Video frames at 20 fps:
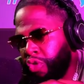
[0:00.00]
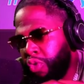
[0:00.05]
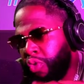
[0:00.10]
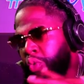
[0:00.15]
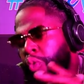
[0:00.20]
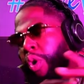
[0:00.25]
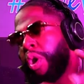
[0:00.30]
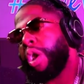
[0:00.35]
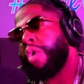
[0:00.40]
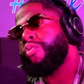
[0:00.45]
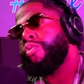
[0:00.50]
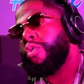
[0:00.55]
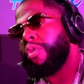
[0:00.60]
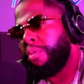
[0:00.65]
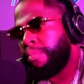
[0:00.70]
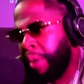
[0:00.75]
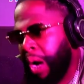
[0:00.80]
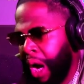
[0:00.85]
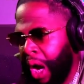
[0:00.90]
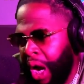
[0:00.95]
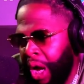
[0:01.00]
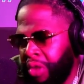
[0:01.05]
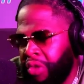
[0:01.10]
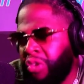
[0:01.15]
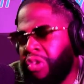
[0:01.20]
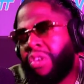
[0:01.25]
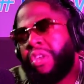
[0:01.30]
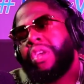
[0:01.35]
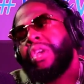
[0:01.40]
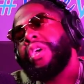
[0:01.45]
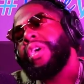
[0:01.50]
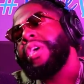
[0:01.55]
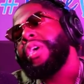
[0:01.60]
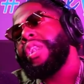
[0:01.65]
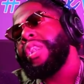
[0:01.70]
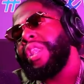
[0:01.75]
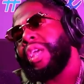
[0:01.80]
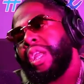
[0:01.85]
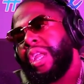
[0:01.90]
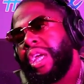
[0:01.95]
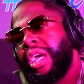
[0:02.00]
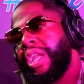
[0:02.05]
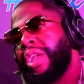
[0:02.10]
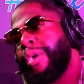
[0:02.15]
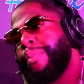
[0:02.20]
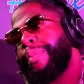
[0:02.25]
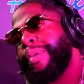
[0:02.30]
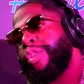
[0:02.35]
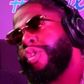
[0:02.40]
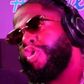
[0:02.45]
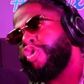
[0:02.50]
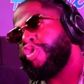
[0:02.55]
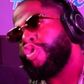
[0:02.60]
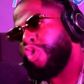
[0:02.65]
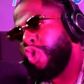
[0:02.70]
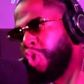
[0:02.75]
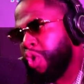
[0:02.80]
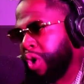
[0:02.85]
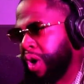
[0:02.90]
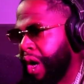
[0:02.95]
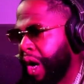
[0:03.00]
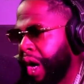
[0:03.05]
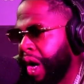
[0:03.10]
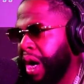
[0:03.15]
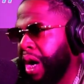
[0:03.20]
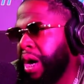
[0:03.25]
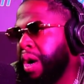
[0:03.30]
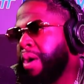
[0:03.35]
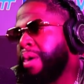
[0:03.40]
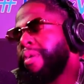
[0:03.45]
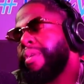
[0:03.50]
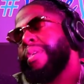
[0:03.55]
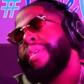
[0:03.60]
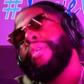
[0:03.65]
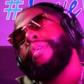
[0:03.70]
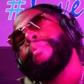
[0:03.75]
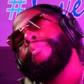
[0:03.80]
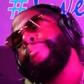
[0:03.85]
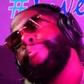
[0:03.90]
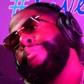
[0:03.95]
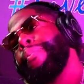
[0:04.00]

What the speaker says: calypso, won a road march, then end up into soca,